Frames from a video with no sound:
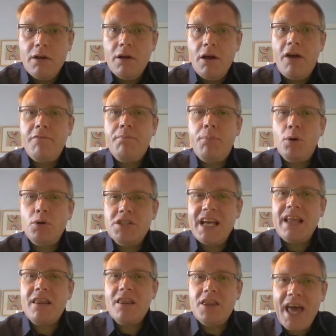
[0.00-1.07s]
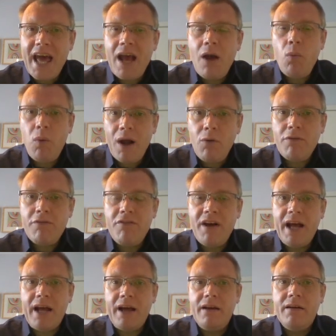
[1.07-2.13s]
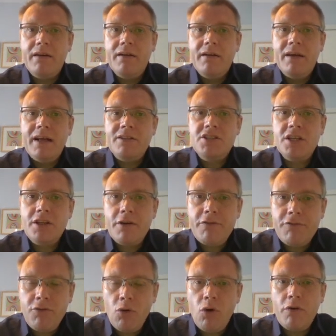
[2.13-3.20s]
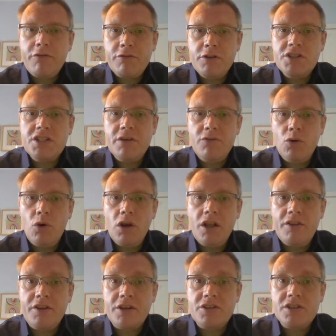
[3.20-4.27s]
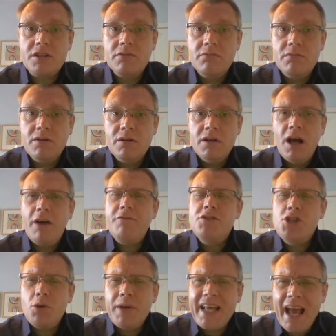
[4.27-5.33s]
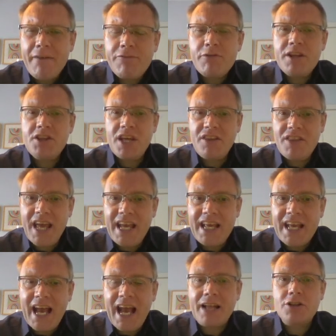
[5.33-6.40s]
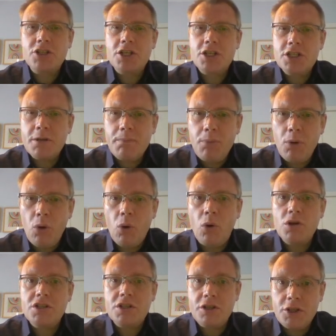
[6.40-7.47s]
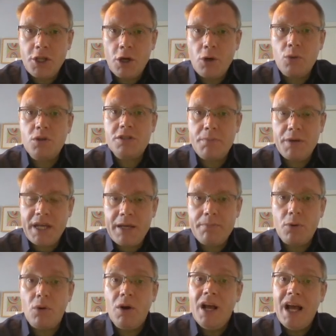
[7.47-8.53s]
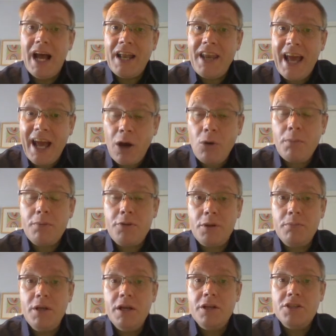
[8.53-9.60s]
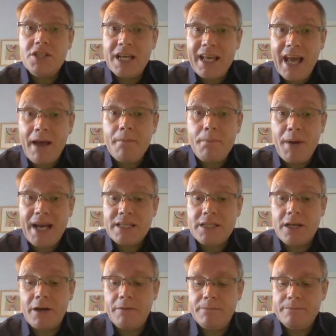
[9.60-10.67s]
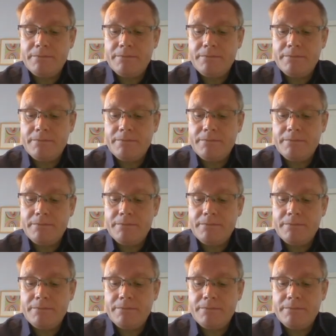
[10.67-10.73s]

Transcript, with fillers: of putting their welfare to the forefront of all others of doing everything they can to support those people and help them to get better.